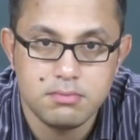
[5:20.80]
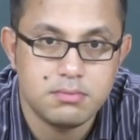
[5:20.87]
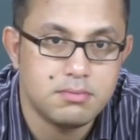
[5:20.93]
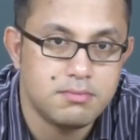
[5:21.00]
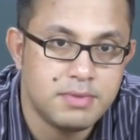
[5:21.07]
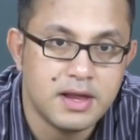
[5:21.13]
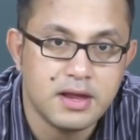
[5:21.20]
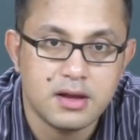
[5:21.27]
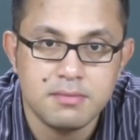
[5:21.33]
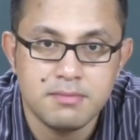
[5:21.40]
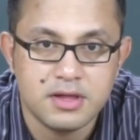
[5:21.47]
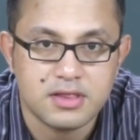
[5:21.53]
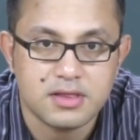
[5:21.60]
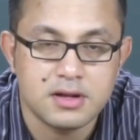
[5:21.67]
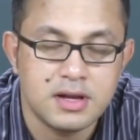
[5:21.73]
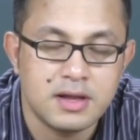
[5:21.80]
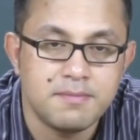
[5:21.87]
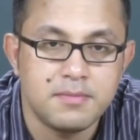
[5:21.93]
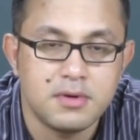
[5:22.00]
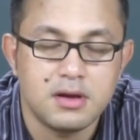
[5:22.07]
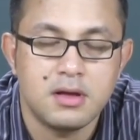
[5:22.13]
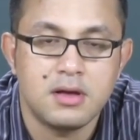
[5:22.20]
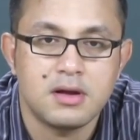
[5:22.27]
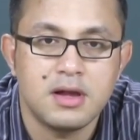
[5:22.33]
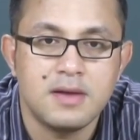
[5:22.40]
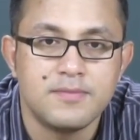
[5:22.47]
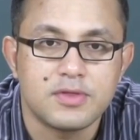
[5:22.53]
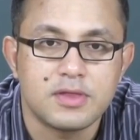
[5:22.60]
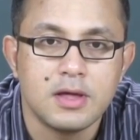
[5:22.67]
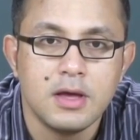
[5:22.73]
blink and miss glim, uh,
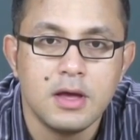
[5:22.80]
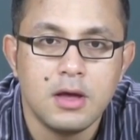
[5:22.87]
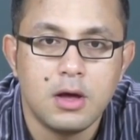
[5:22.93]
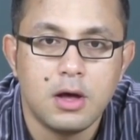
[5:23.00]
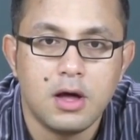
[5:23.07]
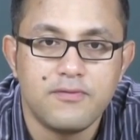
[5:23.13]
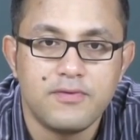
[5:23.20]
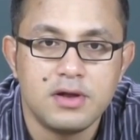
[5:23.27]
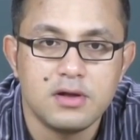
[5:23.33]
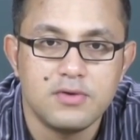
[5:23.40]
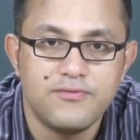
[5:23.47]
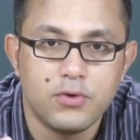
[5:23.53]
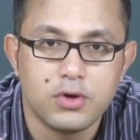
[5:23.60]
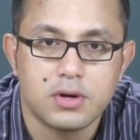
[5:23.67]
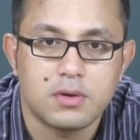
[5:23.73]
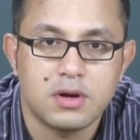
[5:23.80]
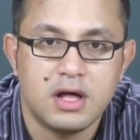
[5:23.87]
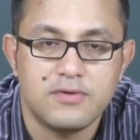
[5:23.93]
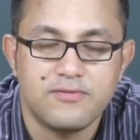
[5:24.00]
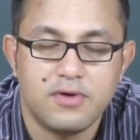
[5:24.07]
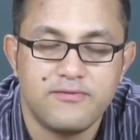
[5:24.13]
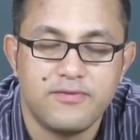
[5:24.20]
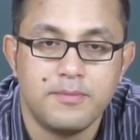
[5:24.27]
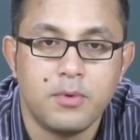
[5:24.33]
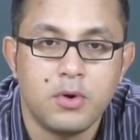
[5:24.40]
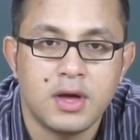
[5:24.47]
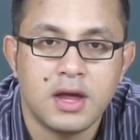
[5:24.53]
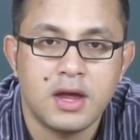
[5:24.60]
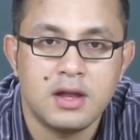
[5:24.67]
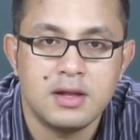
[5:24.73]
glimpse of a little photograph of a
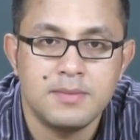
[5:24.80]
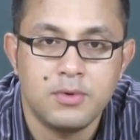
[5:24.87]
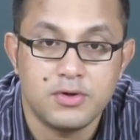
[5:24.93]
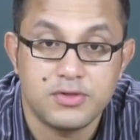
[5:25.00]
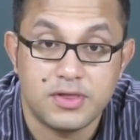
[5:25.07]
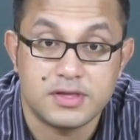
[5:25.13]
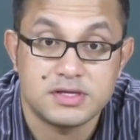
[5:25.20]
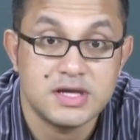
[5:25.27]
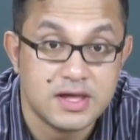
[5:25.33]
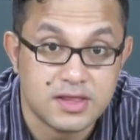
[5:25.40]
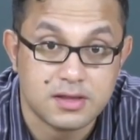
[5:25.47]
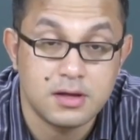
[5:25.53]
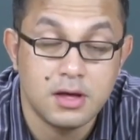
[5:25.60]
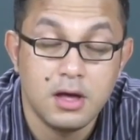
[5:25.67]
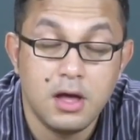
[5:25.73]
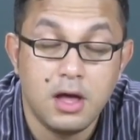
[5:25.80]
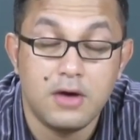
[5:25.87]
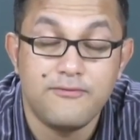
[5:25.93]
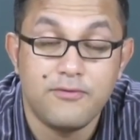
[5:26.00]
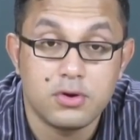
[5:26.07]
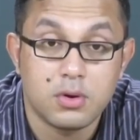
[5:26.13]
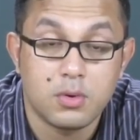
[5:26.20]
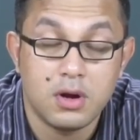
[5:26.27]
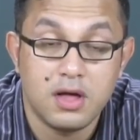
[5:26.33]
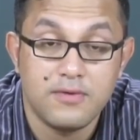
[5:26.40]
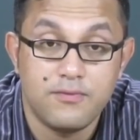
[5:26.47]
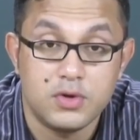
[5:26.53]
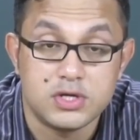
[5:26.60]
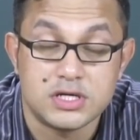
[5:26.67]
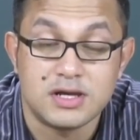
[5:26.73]
boy in the boss's desk a photograph
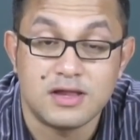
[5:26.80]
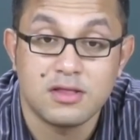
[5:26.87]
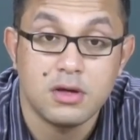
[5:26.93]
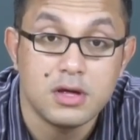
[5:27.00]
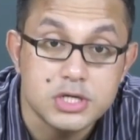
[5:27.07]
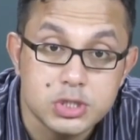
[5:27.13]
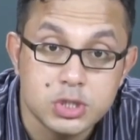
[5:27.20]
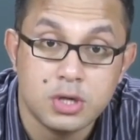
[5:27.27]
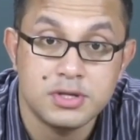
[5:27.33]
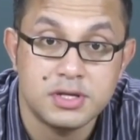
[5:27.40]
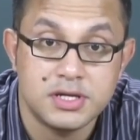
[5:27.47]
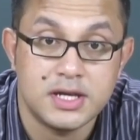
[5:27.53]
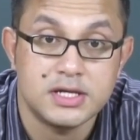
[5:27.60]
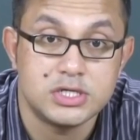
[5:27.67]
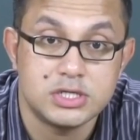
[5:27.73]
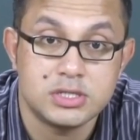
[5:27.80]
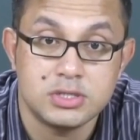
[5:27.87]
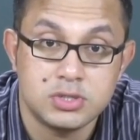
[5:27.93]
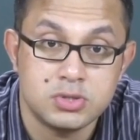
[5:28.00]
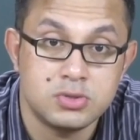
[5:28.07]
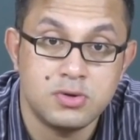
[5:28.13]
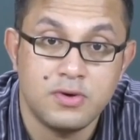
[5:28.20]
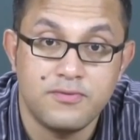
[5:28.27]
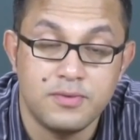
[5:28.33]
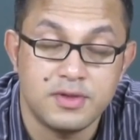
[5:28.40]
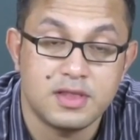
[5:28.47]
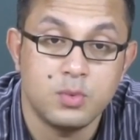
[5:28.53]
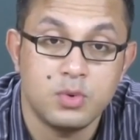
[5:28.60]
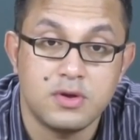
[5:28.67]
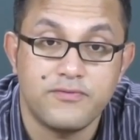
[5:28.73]
which it does not draw the attention to of
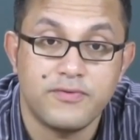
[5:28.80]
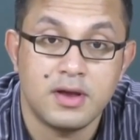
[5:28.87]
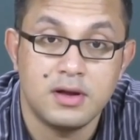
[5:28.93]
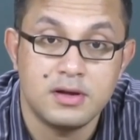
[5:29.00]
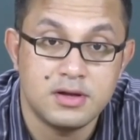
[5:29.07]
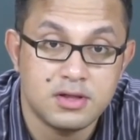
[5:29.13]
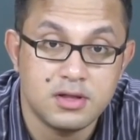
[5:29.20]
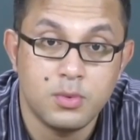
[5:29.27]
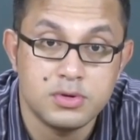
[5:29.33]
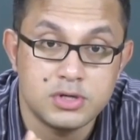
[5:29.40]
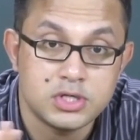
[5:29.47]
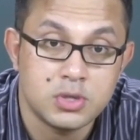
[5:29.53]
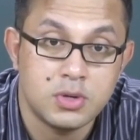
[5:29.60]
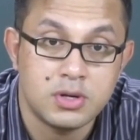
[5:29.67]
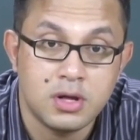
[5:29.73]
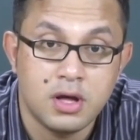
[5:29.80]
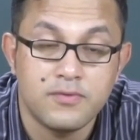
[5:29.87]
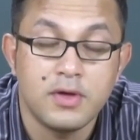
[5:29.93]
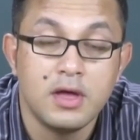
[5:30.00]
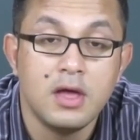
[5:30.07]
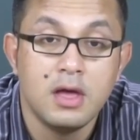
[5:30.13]
Mr. Woodfield, who doesn't want to show it off.